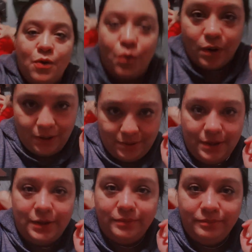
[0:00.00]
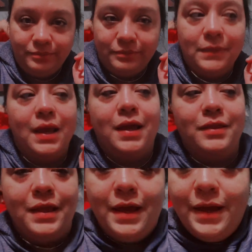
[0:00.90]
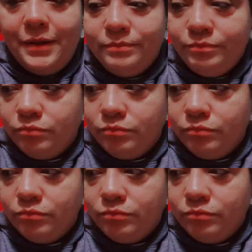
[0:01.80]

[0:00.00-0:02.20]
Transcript: work done. And then